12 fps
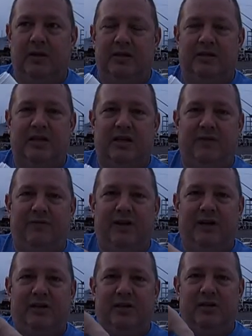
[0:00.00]

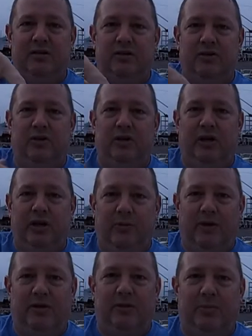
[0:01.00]
Sikaflex here. You do not
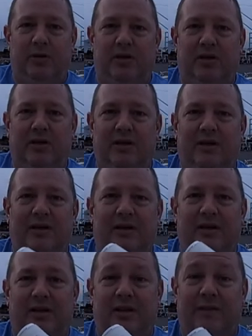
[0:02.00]
want to put
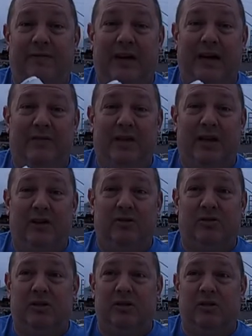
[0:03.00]
the
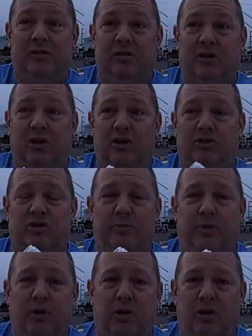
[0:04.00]
5000
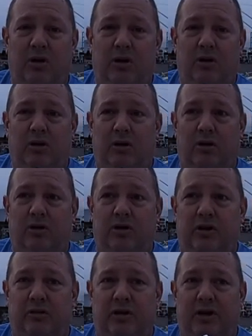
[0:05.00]
super hard
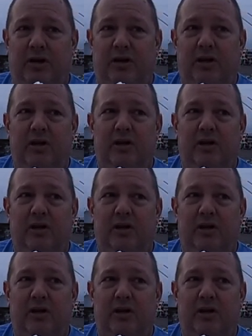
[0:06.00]
curing,